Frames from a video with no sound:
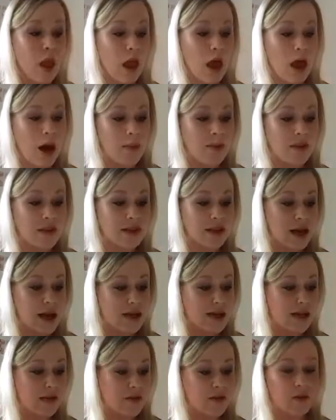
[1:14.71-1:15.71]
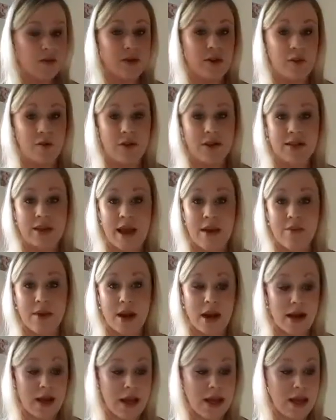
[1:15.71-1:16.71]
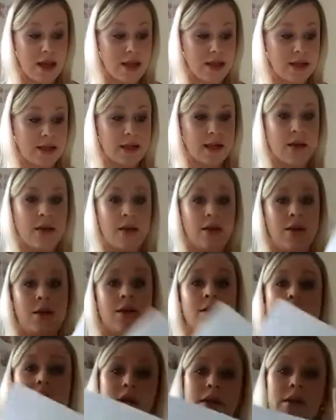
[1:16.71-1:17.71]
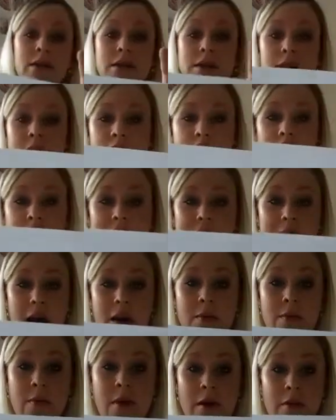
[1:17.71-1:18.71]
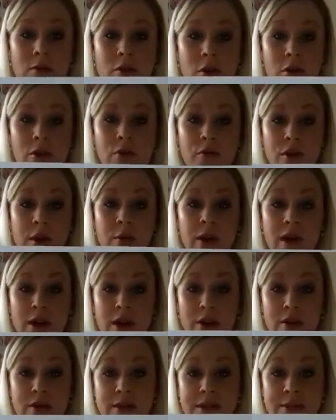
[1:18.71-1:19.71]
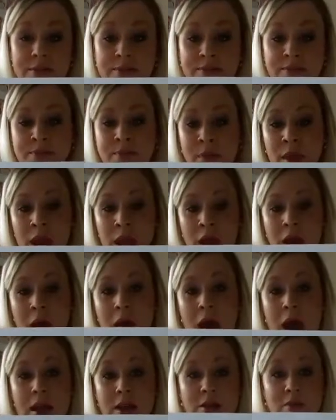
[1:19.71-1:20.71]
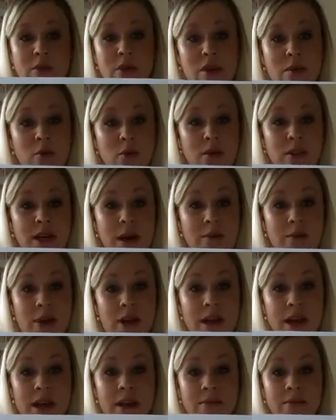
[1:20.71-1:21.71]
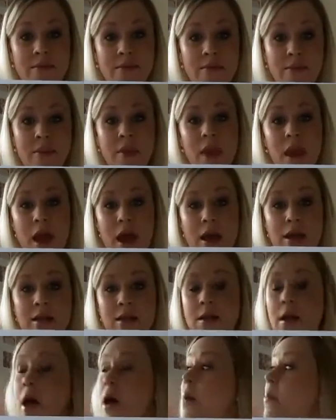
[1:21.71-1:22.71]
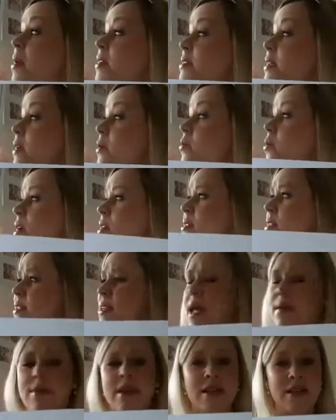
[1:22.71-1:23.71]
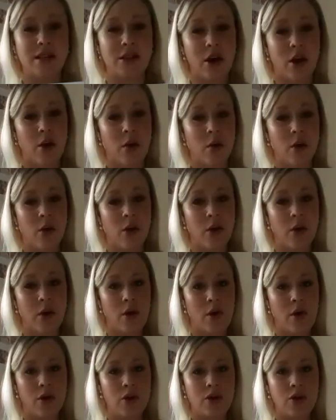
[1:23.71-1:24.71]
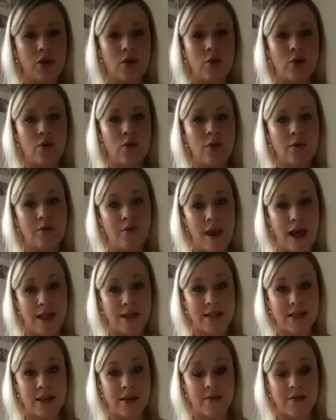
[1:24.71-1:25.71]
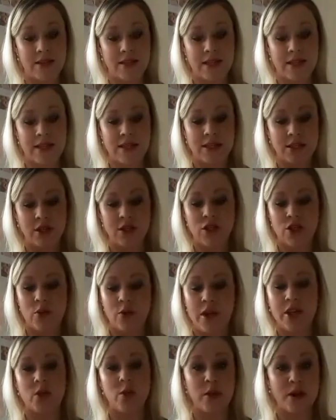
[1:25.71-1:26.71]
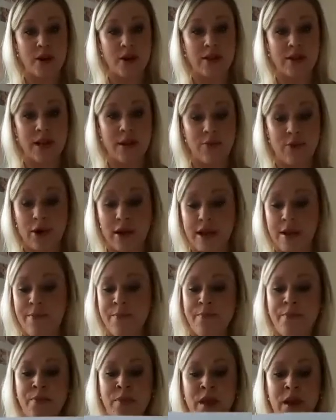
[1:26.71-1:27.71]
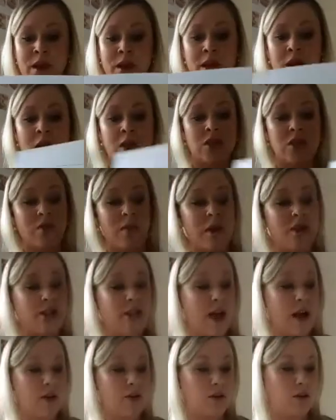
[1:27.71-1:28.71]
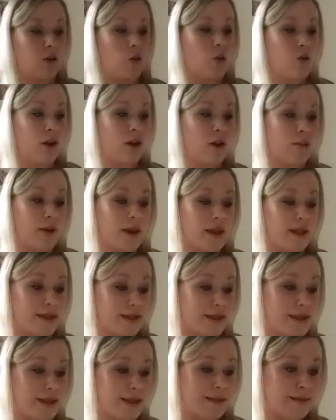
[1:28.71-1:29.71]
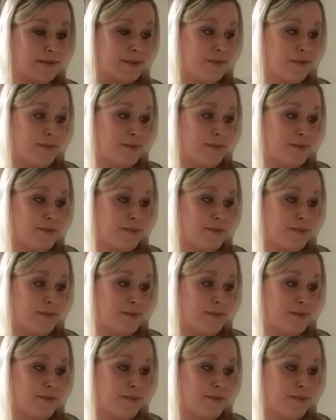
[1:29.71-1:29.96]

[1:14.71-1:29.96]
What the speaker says: and the sizing of the tape that I need. So as you can see, I've got 3 windows, and so I'm doing them all separately. And as the tape needs to go onto the flat surfaces, you do each window separately. So I've measured out all the little pieces,